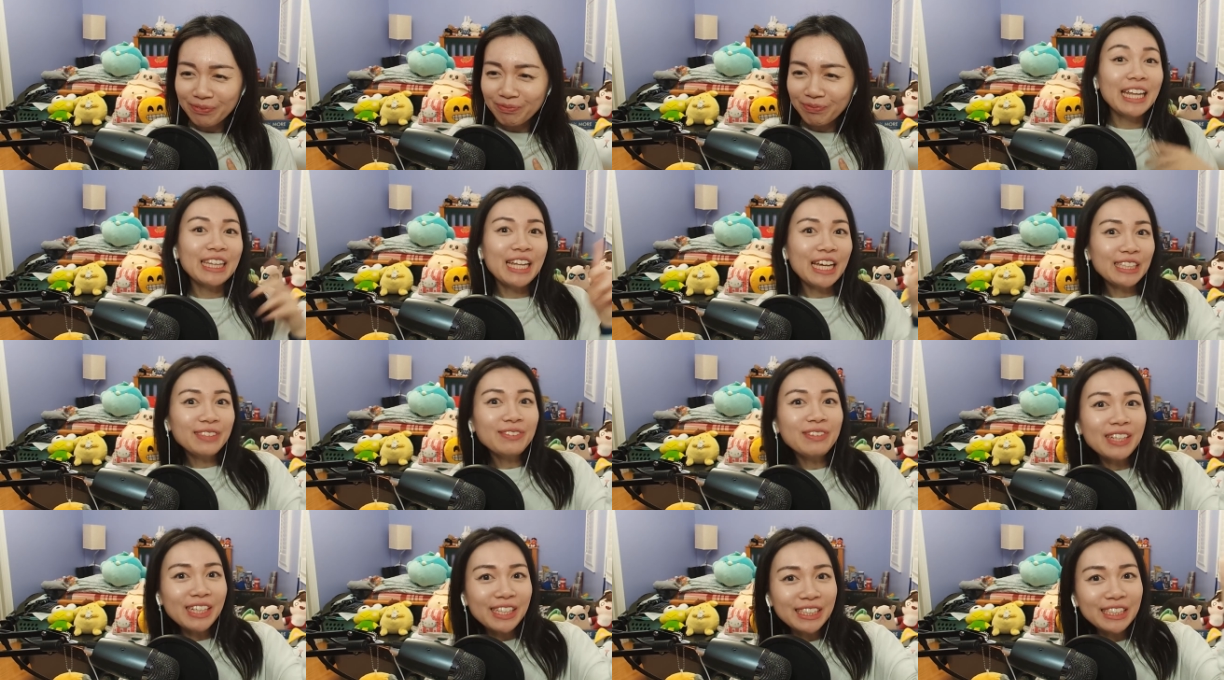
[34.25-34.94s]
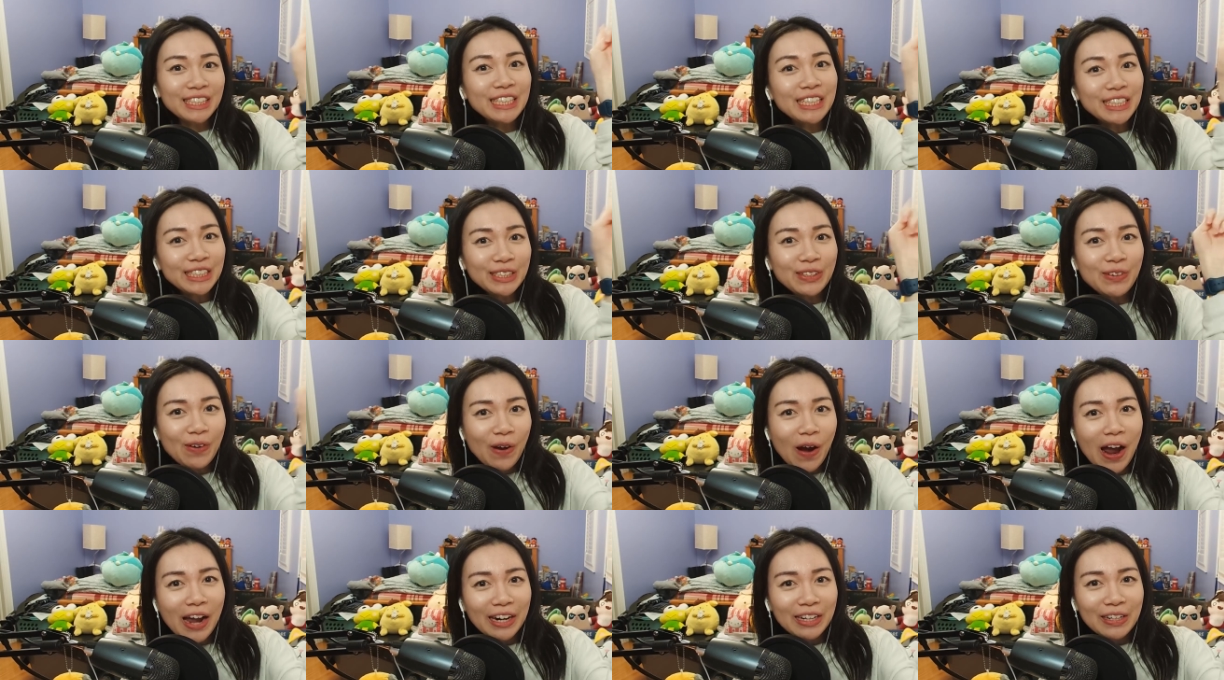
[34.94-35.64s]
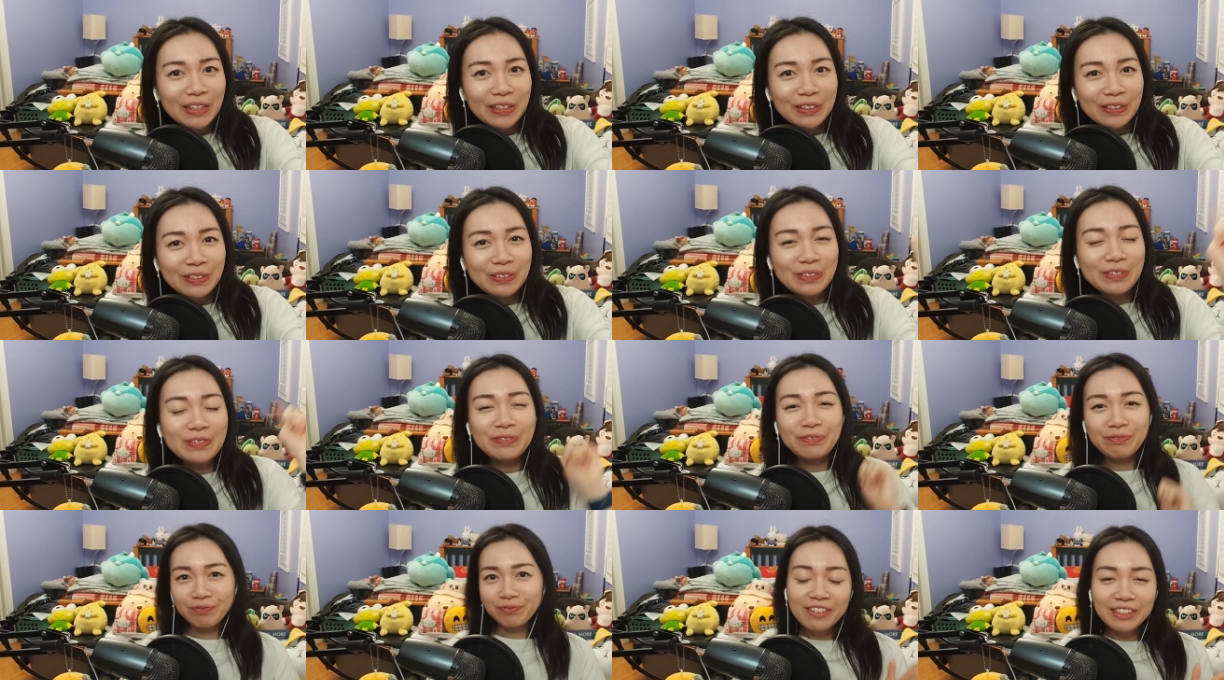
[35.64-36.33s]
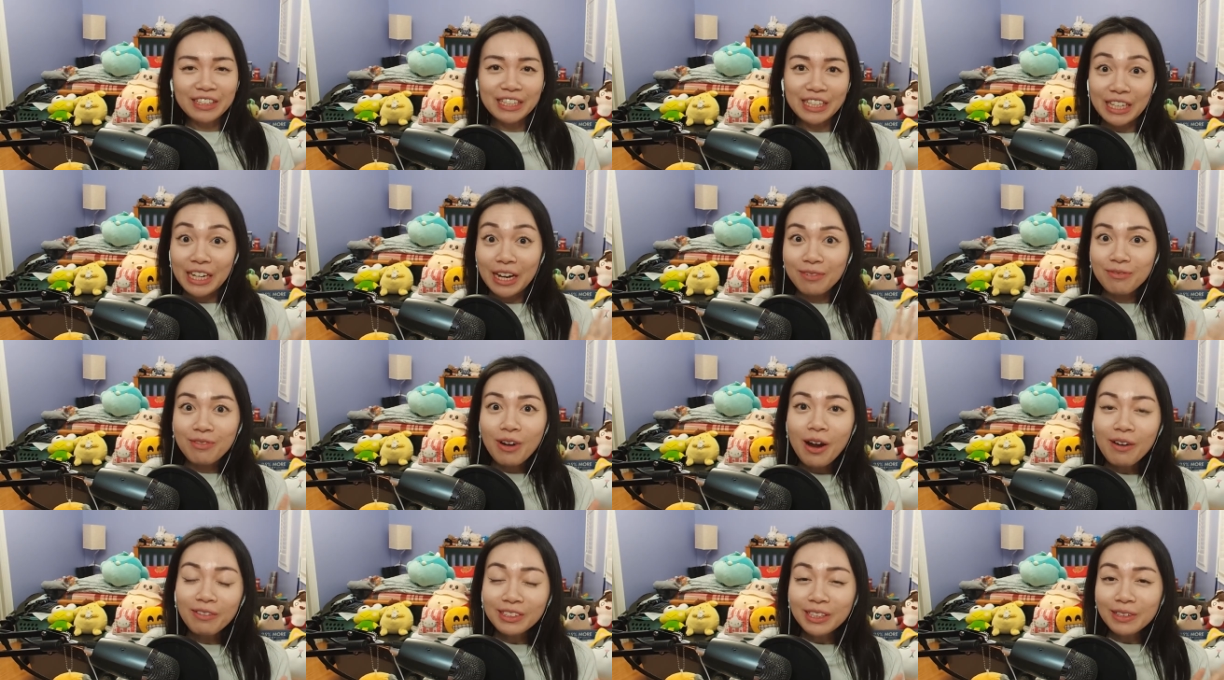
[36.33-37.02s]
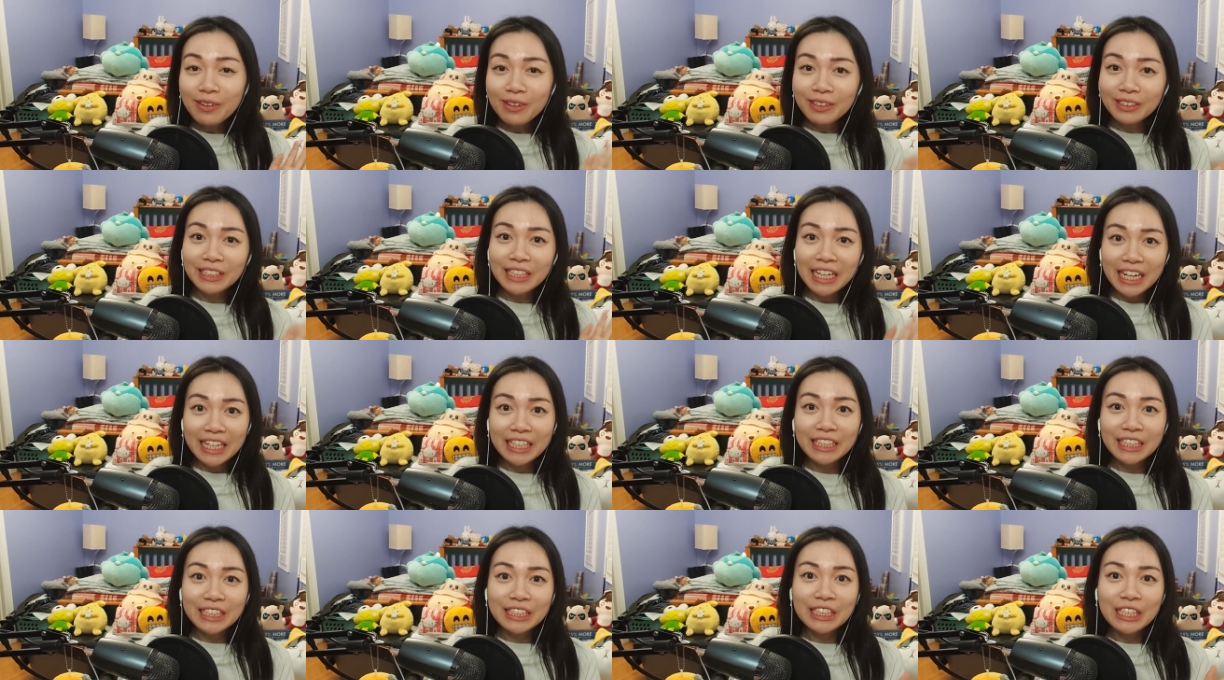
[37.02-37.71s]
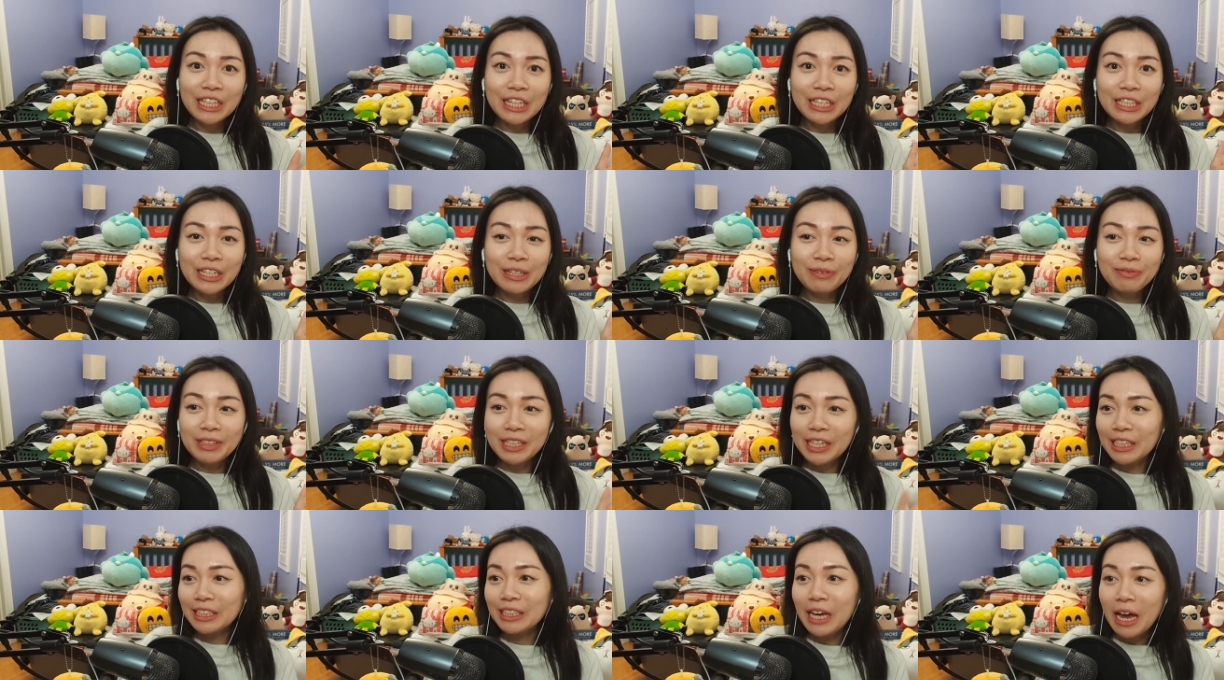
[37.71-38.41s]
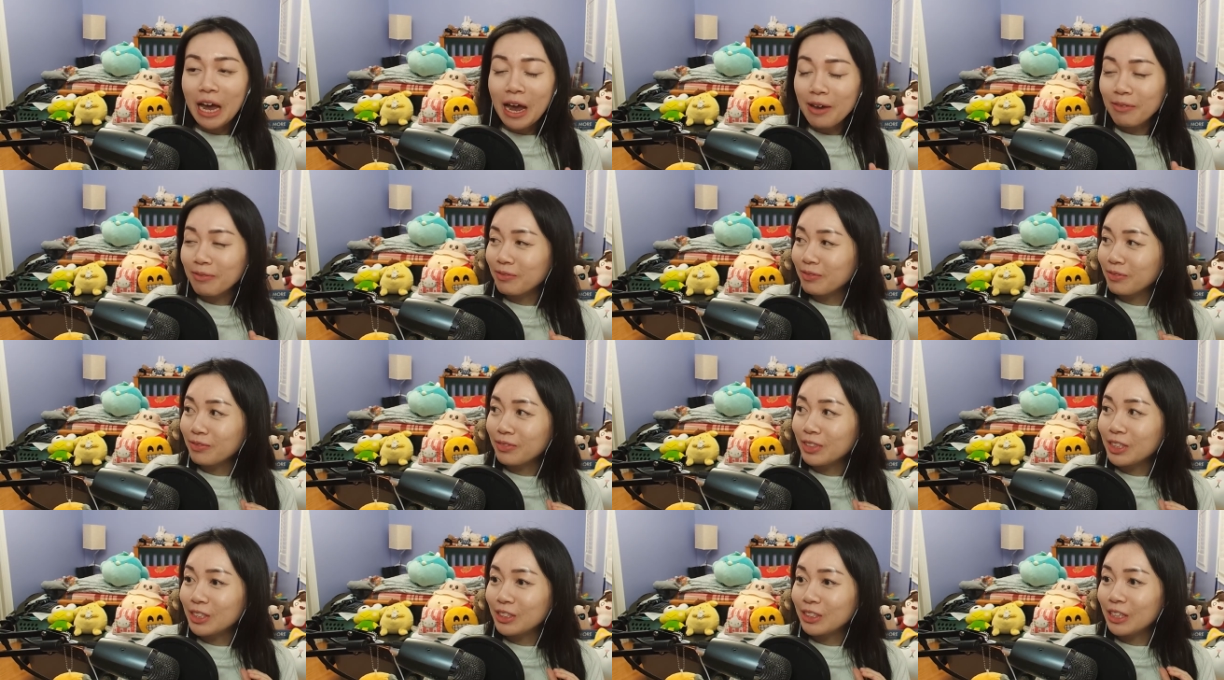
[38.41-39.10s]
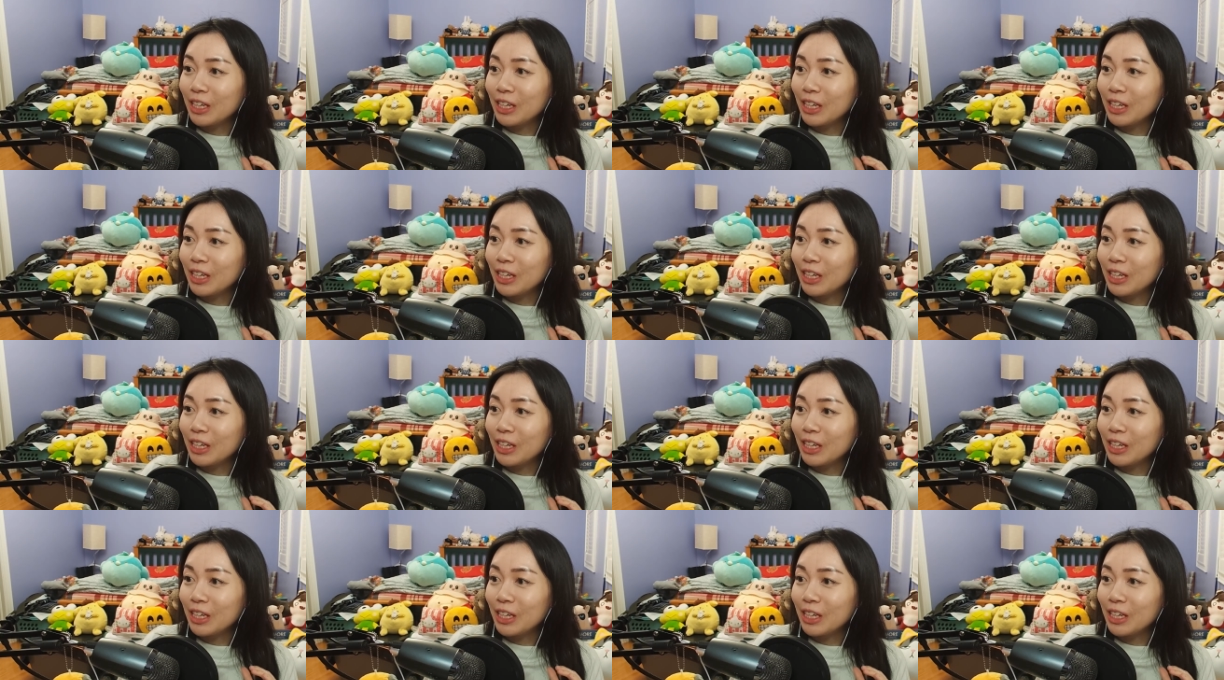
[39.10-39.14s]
And that's because he's cryo. Huh? I'm kidding. I promise I'm not saying this because I'm